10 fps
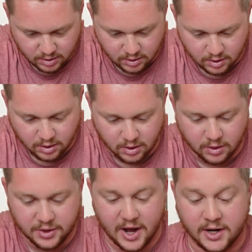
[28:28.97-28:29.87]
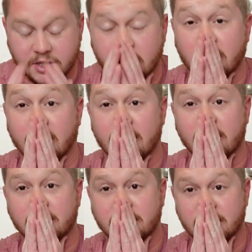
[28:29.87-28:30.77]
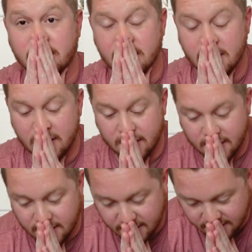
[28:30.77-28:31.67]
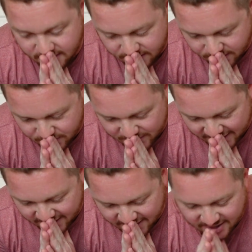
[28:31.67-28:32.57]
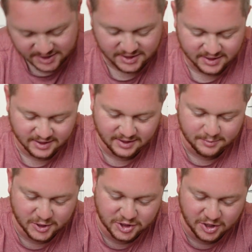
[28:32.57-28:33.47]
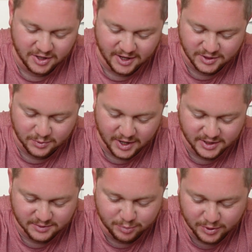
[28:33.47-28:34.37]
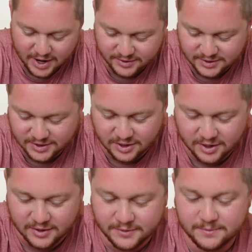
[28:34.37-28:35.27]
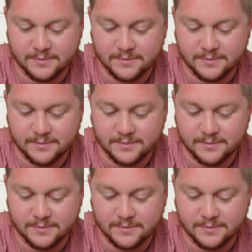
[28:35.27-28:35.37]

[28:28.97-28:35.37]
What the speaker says: Oh, that is close. Oh my gosh. Let me show you guys what I just pulled out and saw.